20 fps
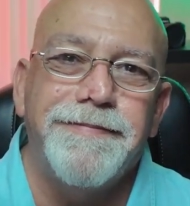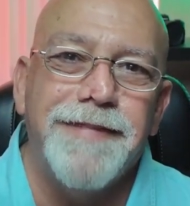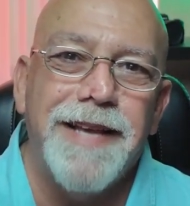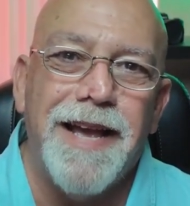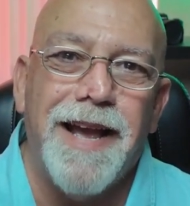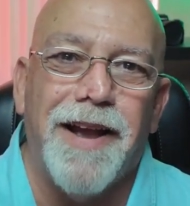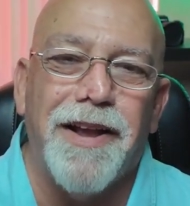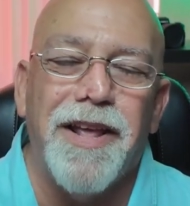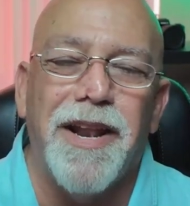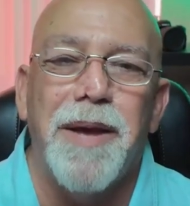
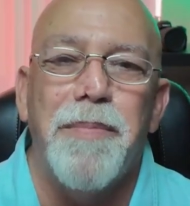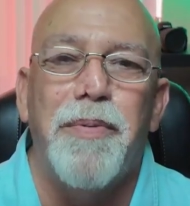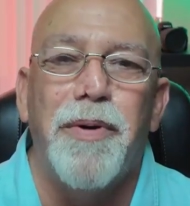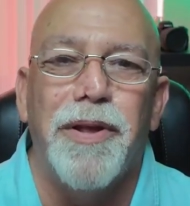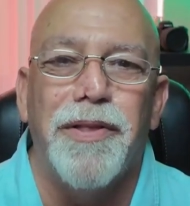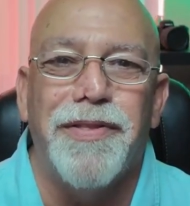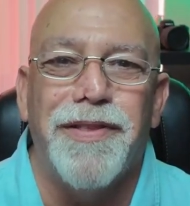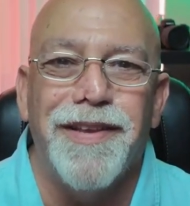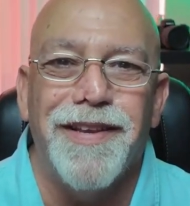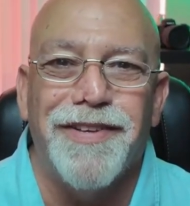how can I
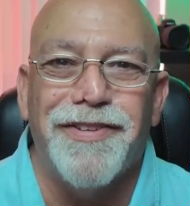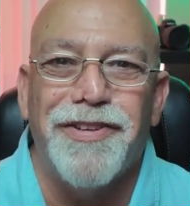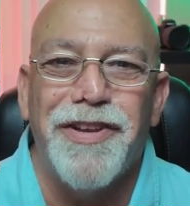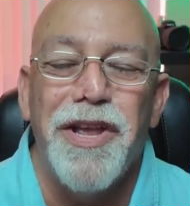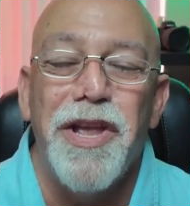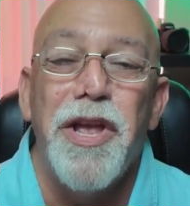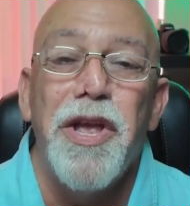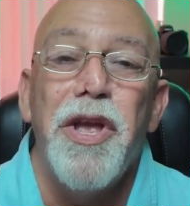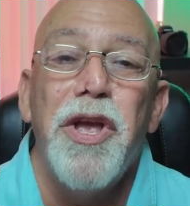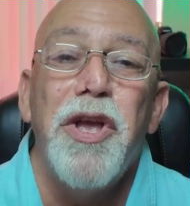put this?
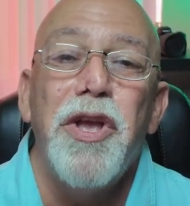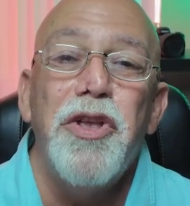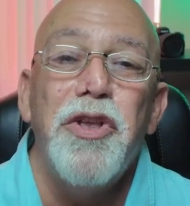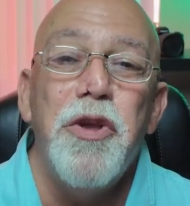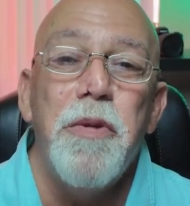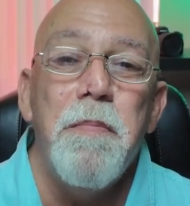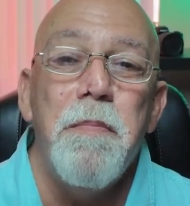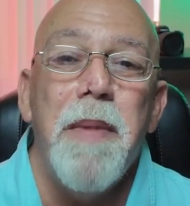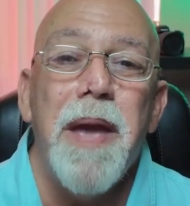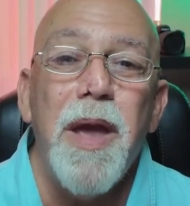
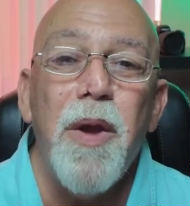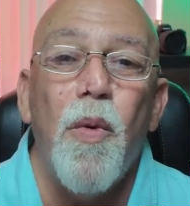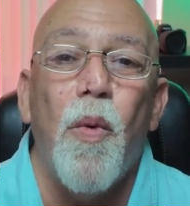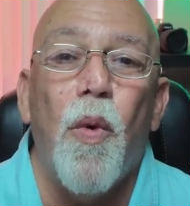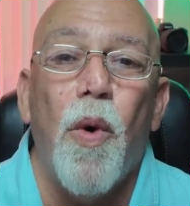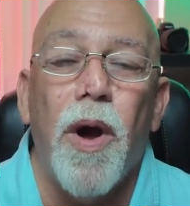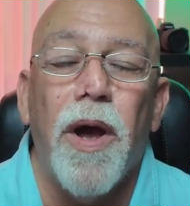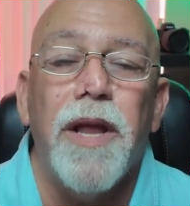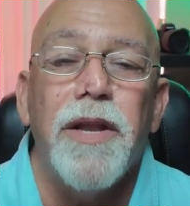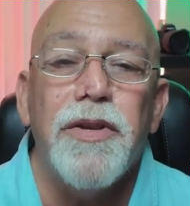You may
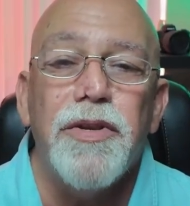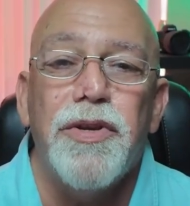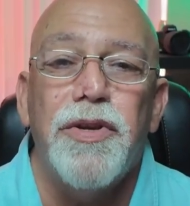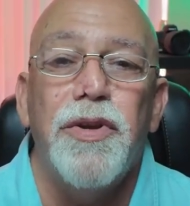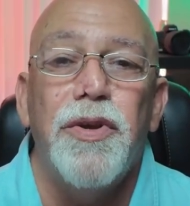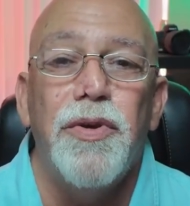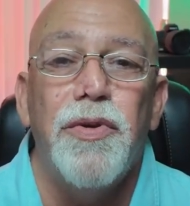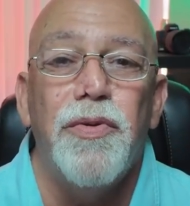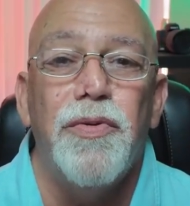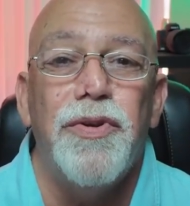want
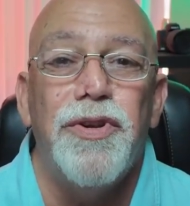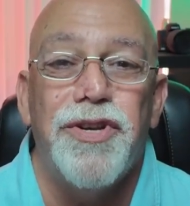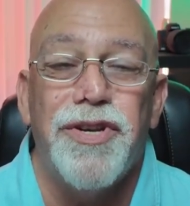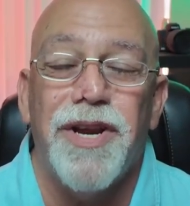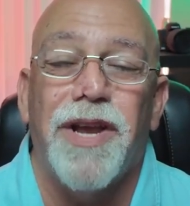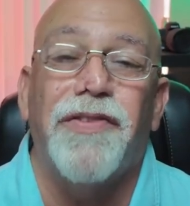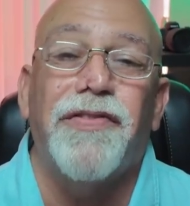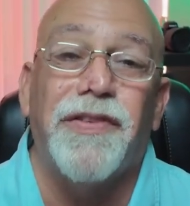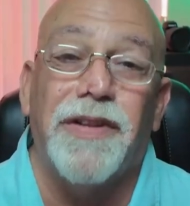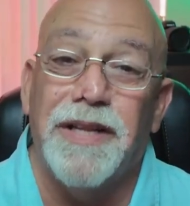to
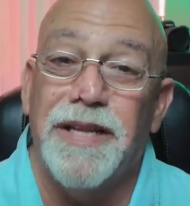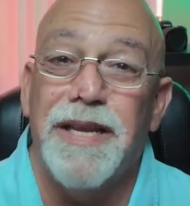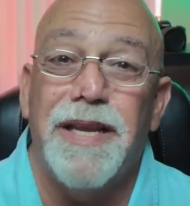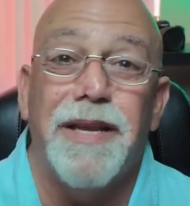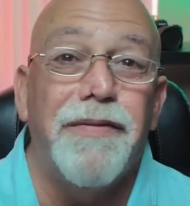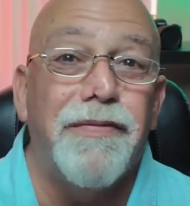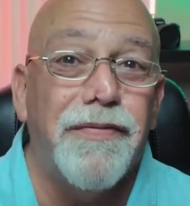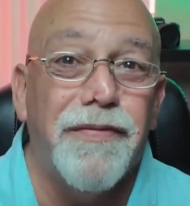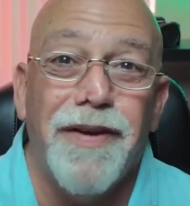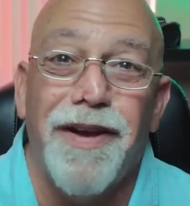just
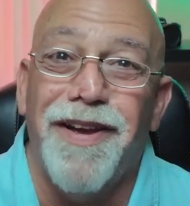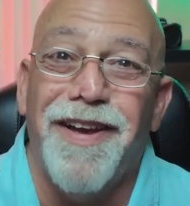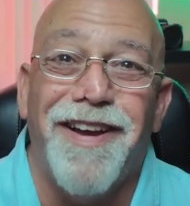leave.